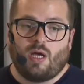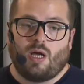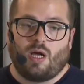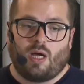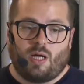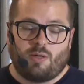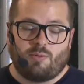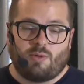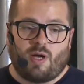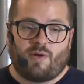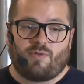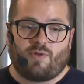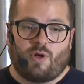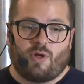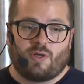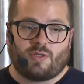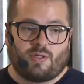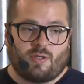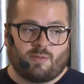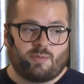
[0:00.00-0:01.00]
And we have
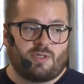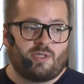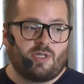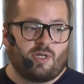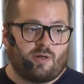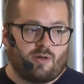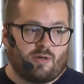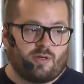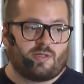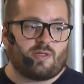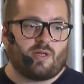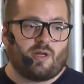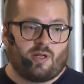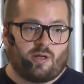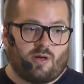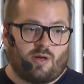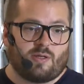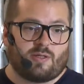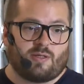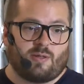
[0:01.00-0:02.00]
awesome stickers and
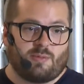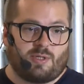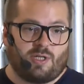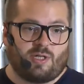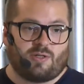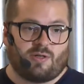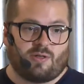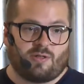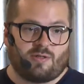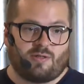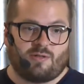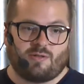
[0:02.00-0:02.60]
awesome t-shirts.